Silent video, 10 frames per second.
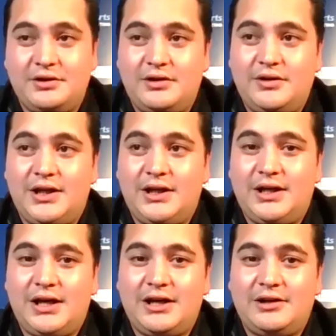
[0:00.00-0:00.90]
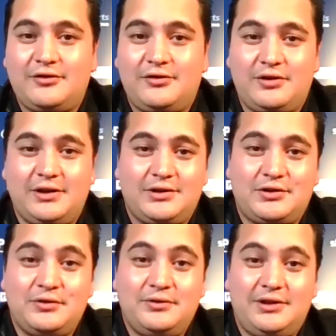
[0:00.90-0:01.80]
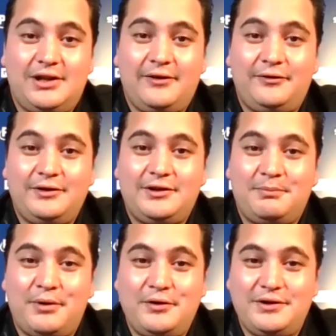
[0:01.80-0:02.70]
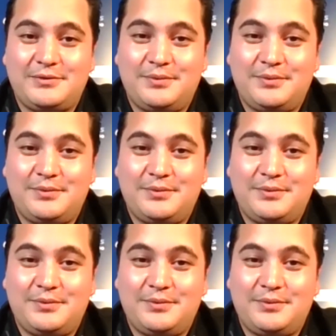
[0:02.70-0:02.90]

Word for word: you know, uh, I got two different opponents,